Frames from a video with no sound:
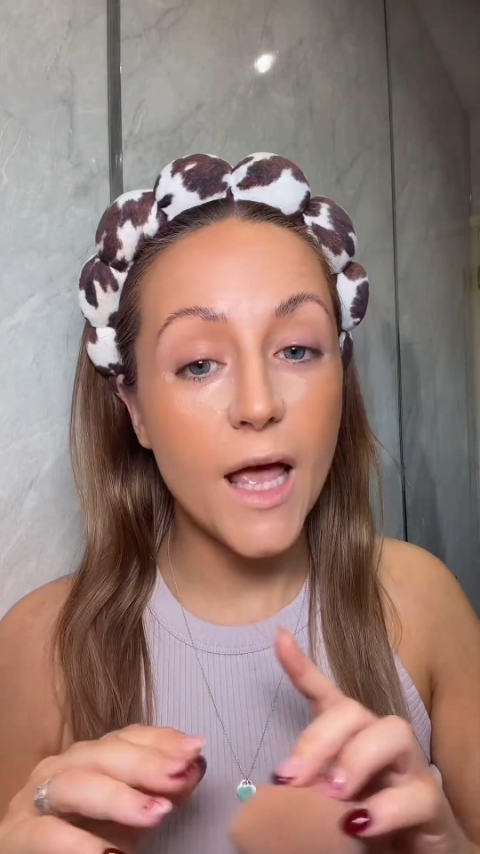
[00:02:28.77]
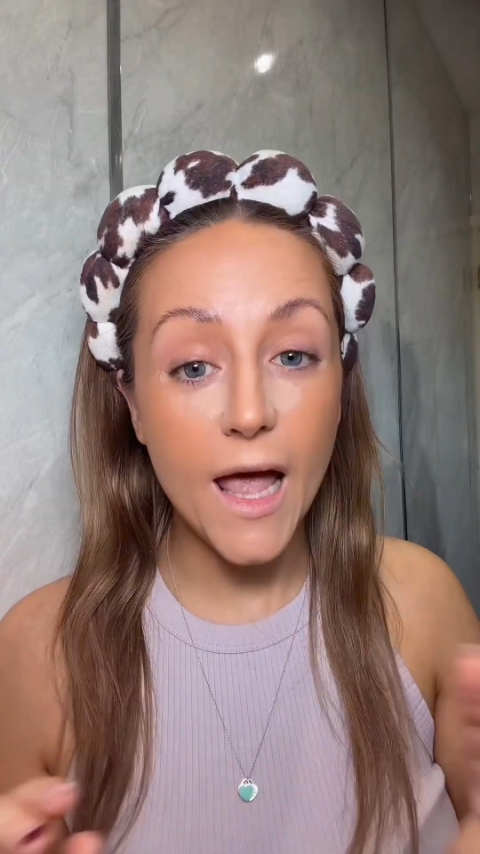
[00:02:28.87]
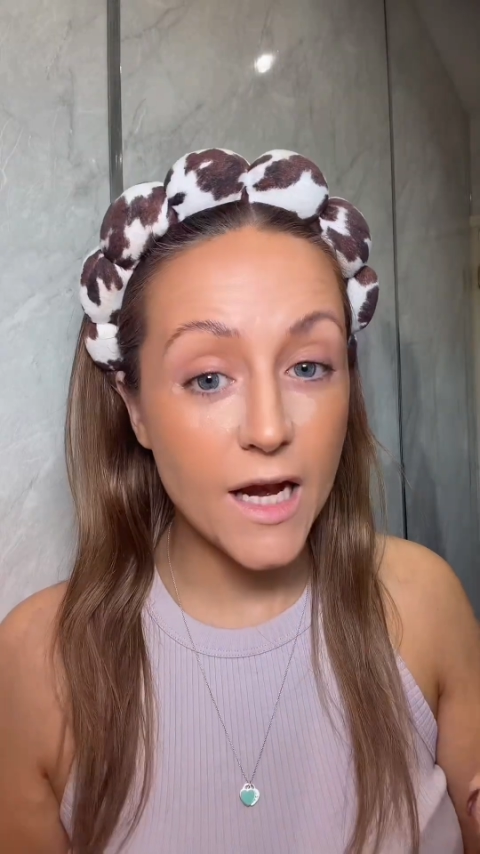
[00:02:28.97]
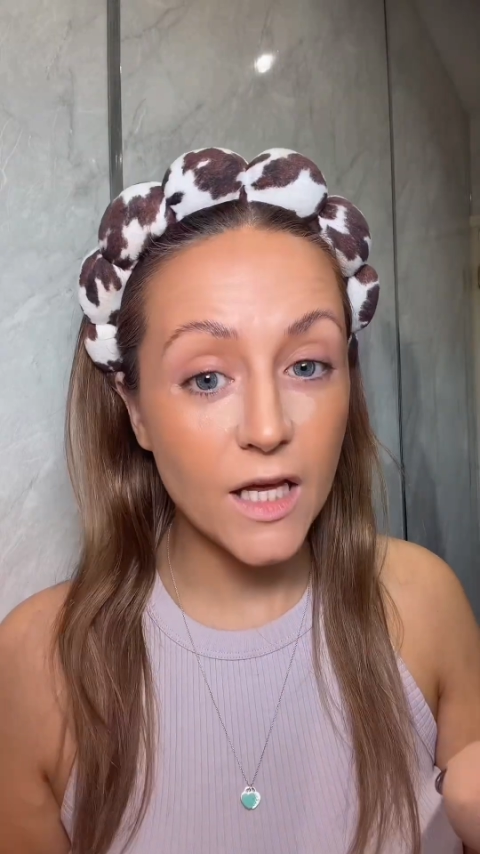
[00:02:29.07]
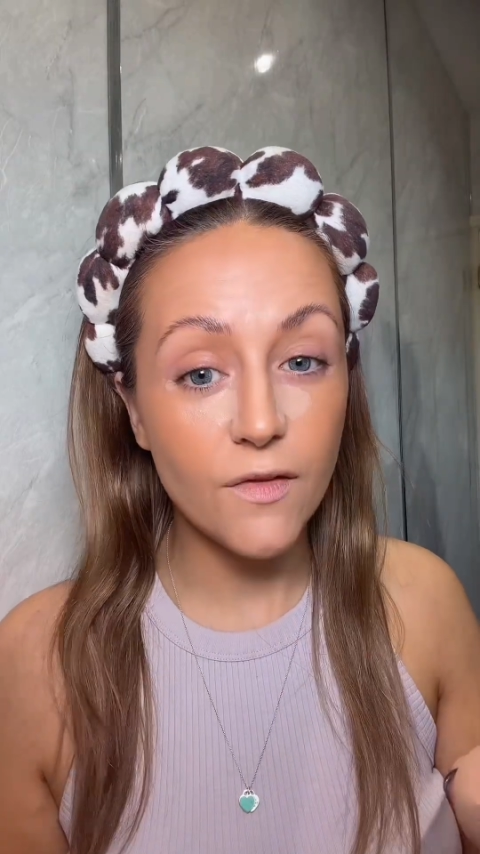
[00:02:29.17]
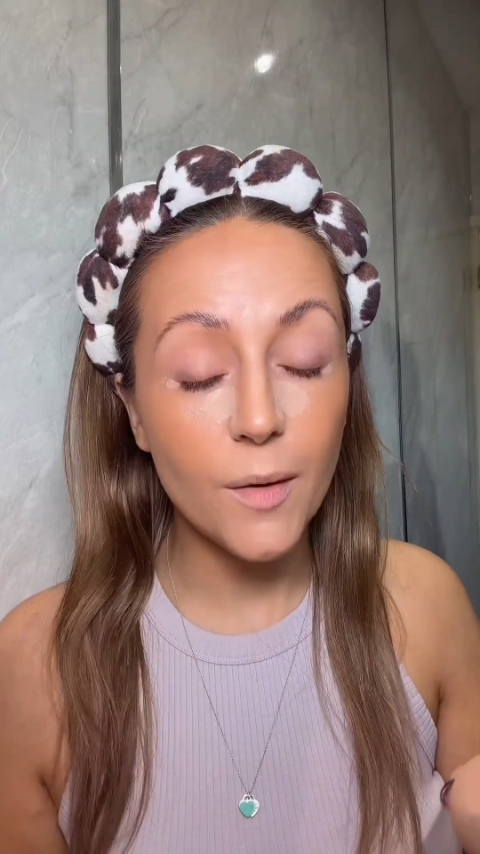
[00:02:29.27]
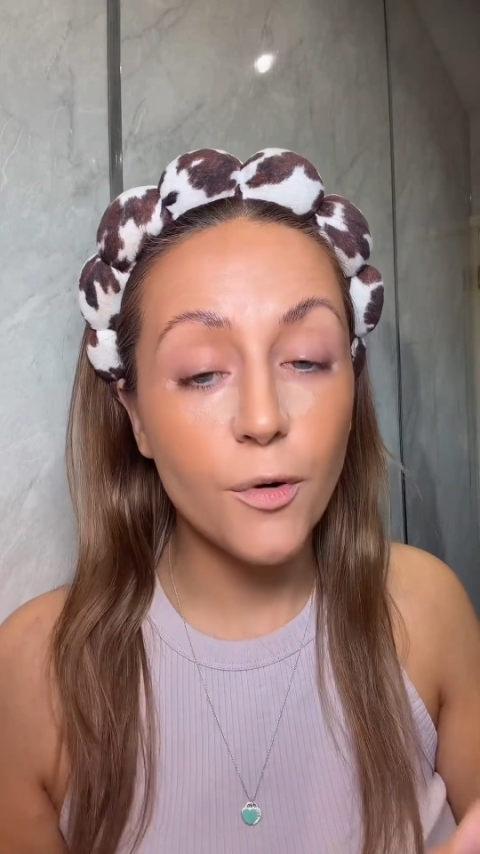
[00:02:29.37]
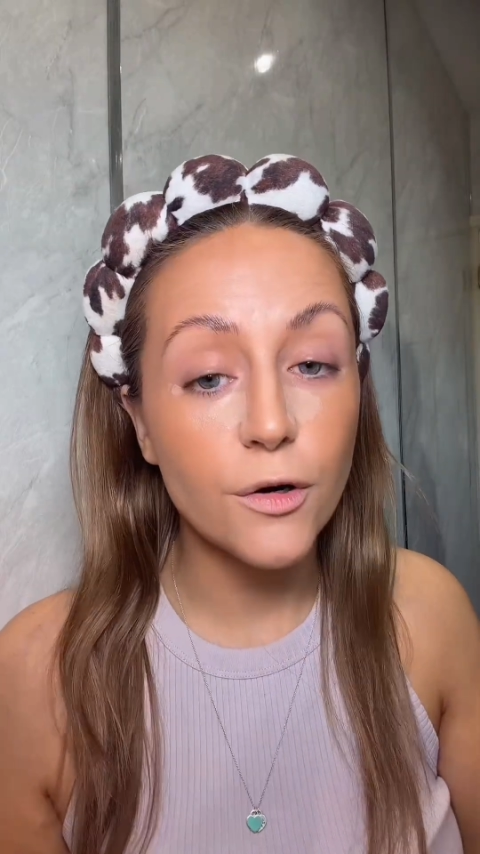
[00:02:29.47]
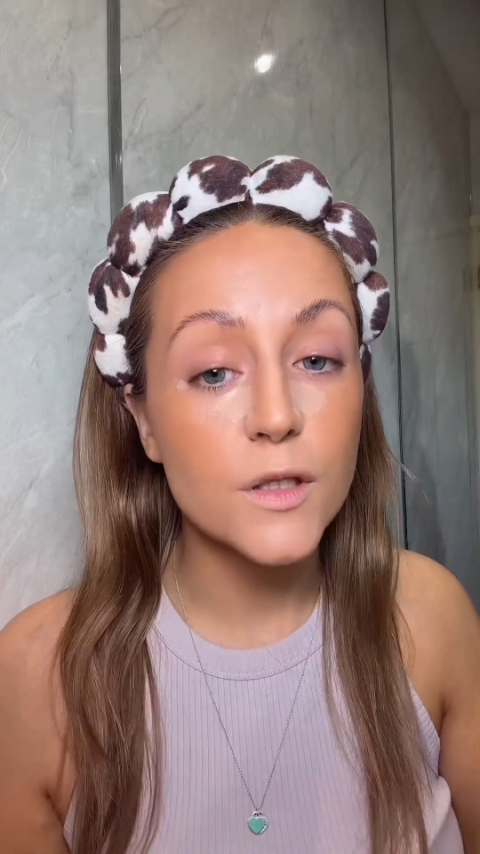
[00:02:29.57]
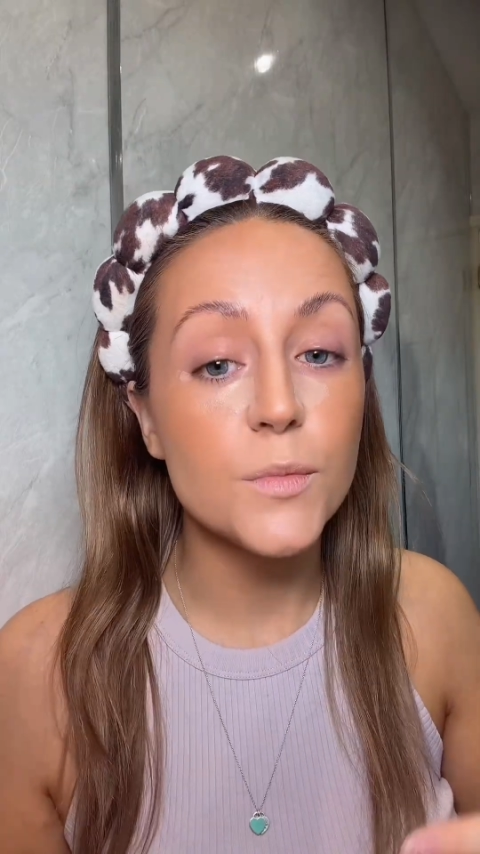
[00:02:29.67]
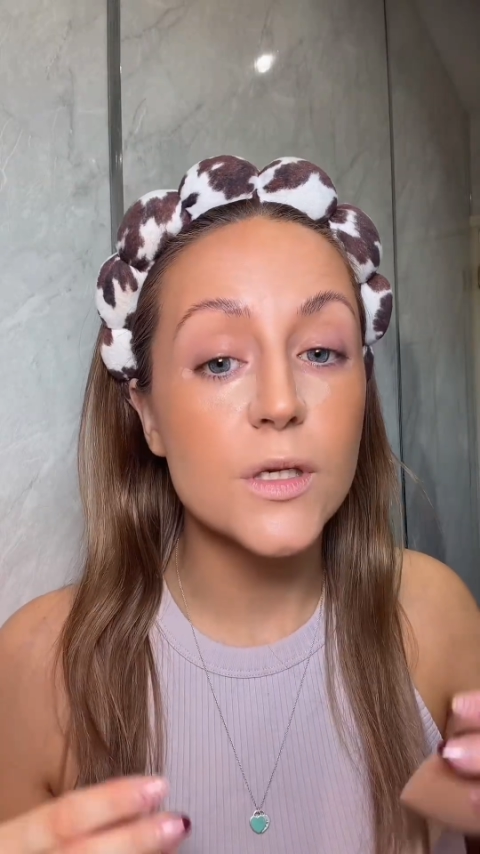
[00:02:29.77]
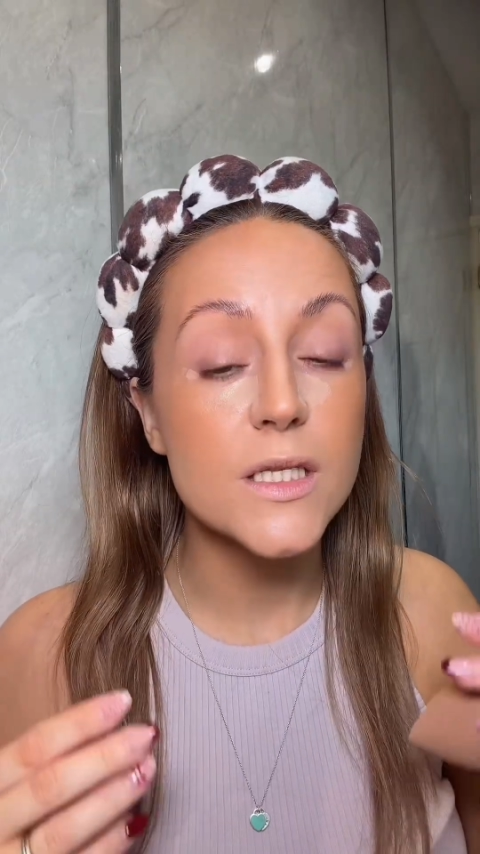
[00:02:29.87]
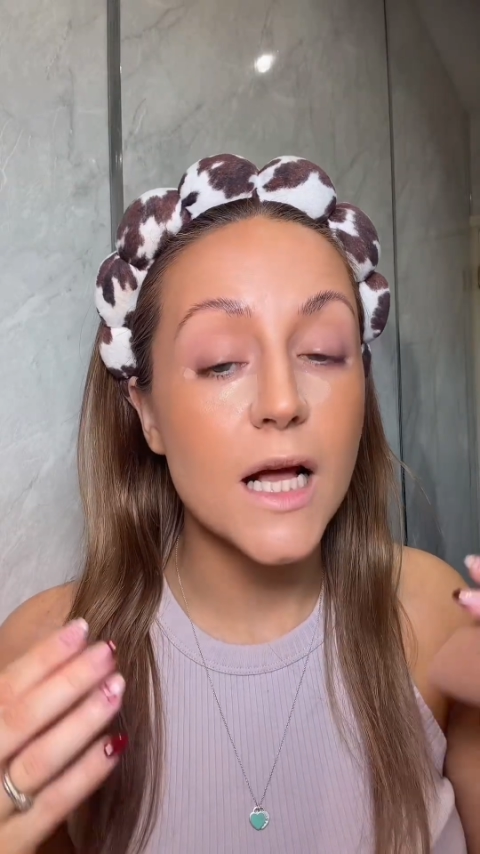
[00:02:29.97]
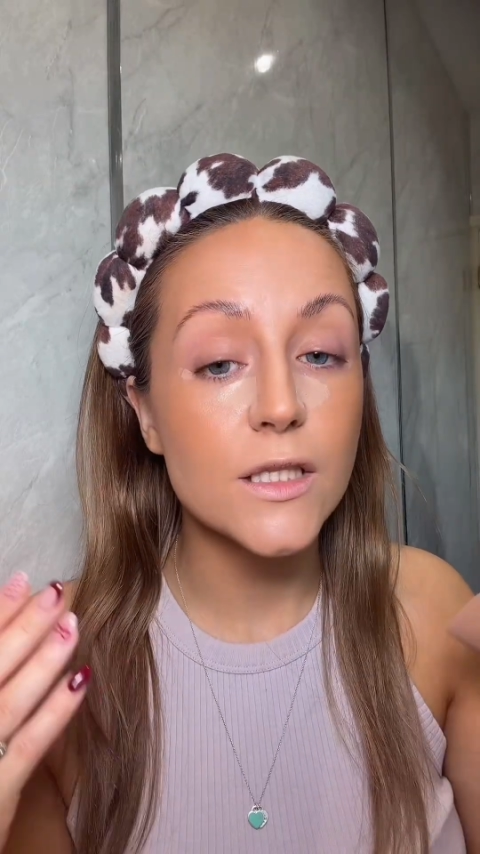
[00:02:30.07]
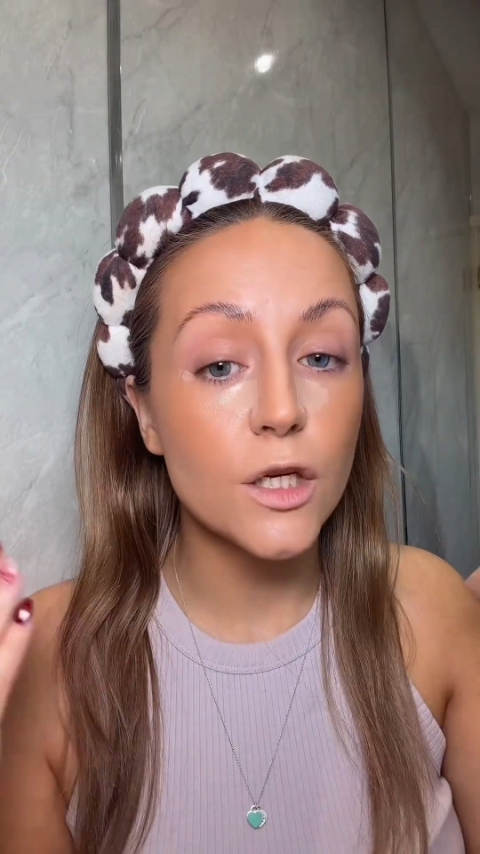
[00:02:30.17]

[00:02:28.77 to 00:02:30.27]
any of our products because that's